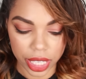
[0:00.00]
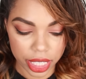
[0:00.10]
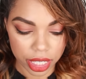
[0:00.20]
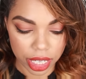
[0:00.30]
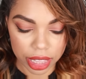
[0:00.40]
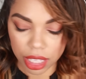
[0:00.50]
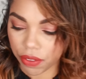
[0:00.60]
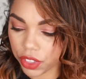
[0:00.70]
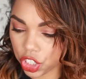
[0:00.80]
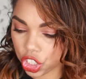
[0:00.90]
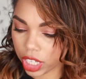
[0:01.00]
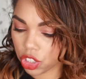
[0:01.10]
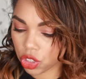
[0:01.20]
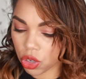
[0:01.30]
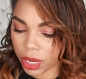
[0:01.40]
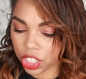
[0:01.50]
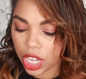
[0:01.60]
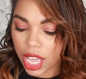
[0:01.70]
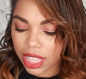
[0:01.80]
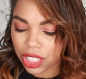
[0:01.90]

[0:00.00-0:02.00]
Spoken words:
Like, I love this shade so much.